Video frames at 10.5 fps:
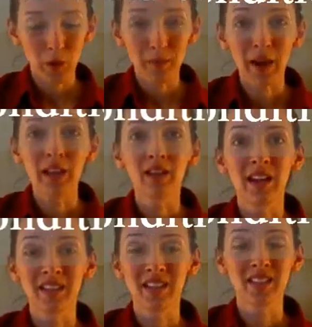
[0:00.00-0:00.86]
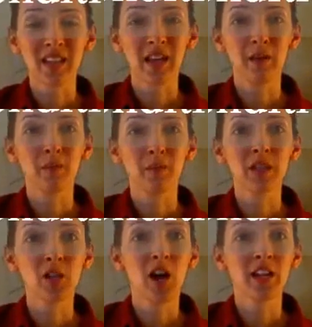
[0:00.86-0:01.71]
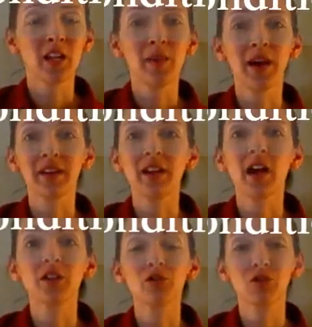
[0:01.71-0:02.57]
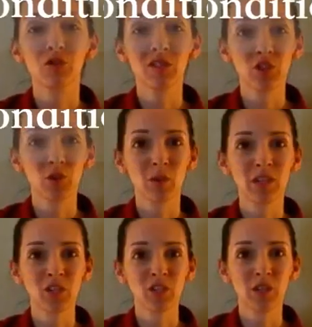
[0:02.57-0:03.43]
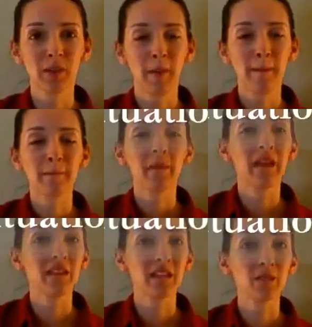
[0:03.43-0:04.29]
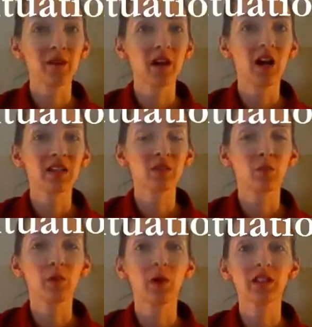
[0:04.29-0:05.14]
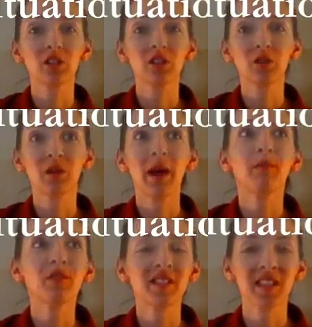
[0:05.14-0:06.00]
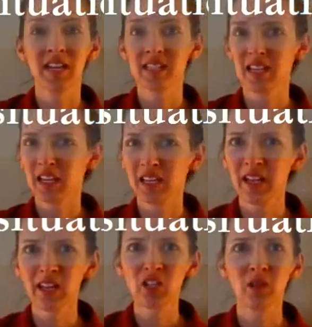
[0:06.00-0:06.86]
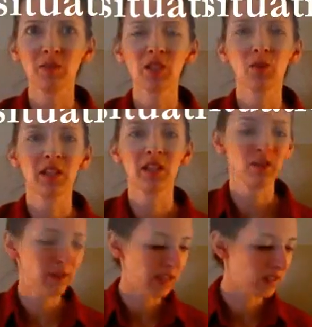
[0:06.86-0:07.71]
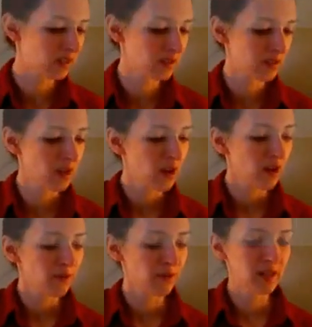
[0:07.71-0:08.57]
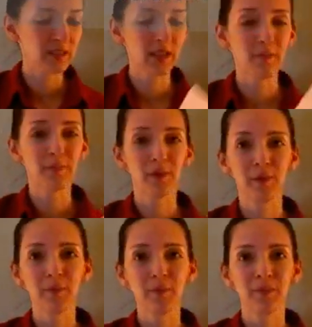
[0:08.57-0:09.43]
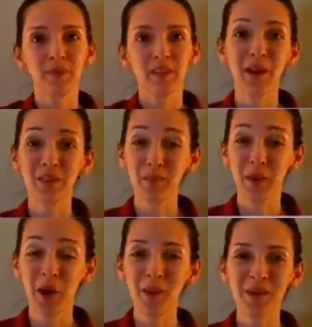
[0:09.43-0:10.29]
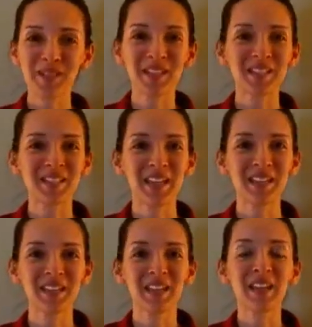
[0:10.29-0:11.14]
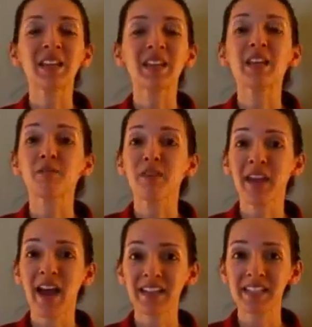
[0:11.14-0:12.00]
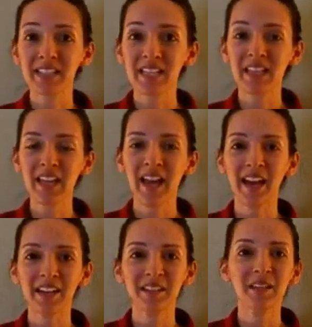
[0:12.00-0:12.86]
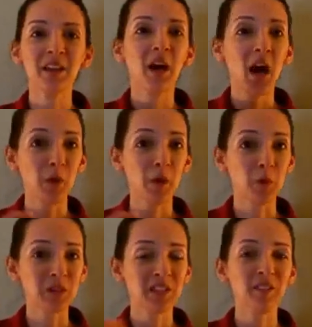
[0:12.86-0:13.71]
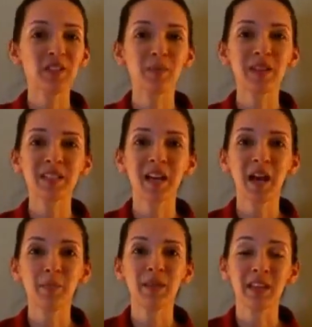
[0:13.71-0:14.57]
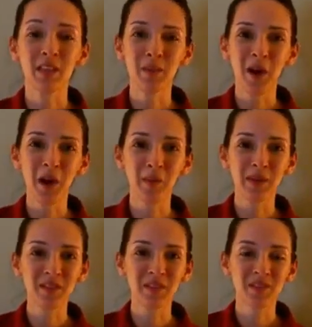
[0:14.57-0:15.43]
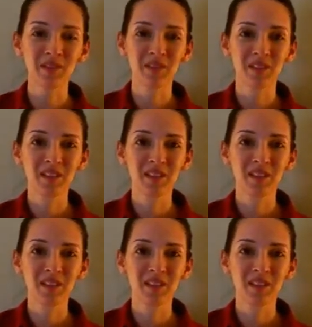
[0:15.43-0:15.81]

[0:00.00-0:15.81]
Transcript: We might, as I said, be talking about an untrue situation, and that's because we want to emphasize a connection between events. For example, about the Bahamas, I said, if I hadn't seen the ad, I wouldn't have spent time in the Bahamas.